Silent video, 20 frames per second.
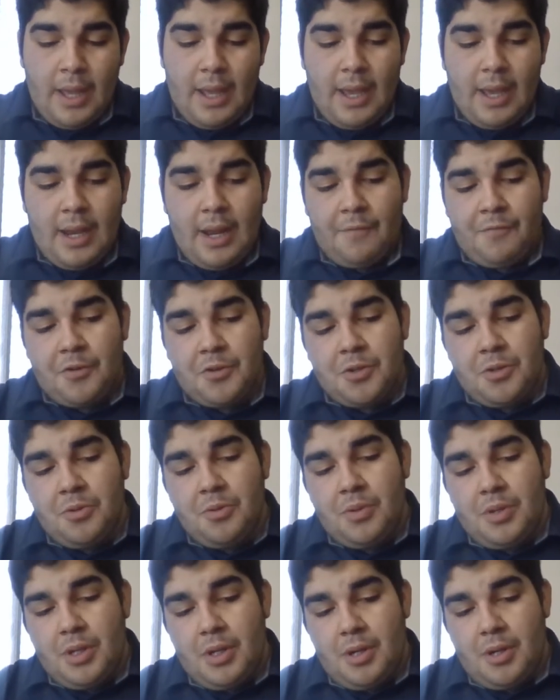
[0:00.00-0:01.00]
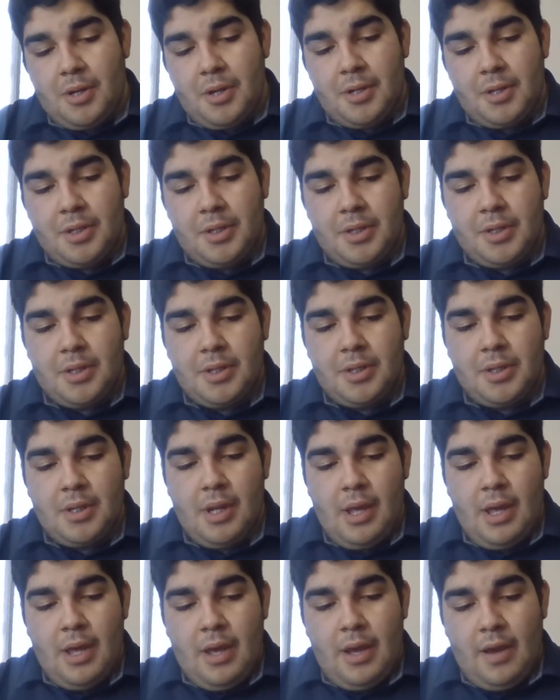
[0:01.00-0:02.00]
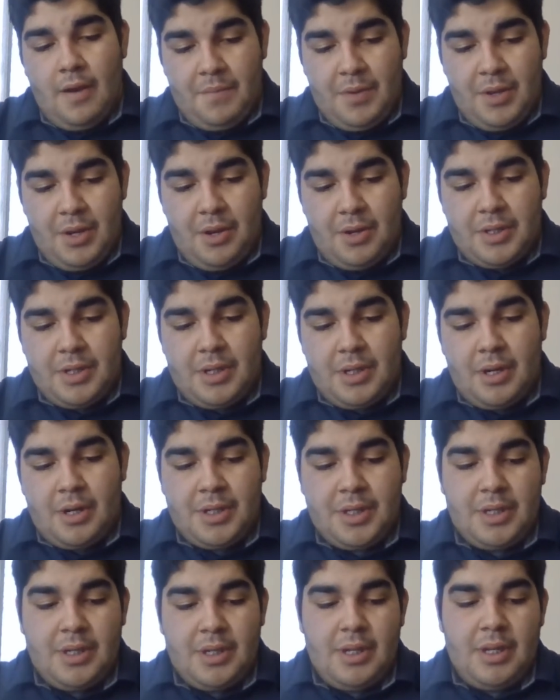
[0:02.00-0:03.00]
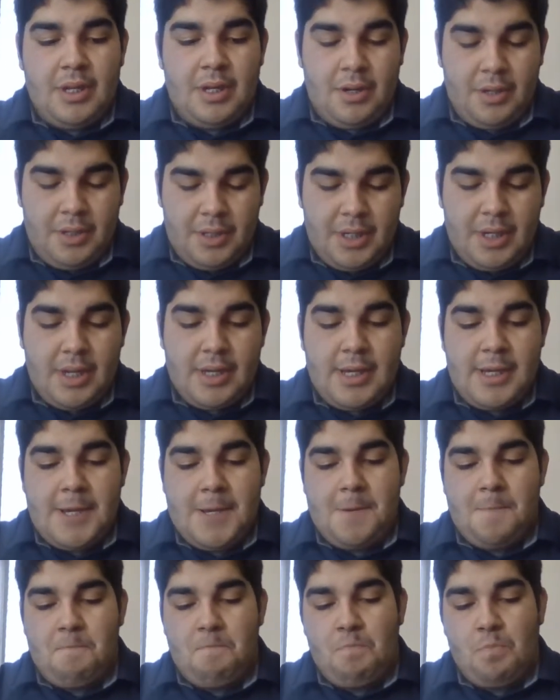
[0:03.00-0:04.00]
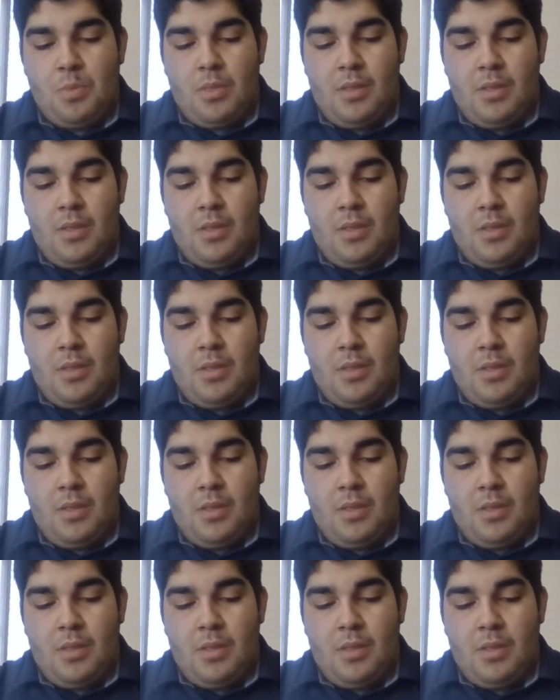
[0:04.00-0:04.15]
And after 2 years of being in RCIA,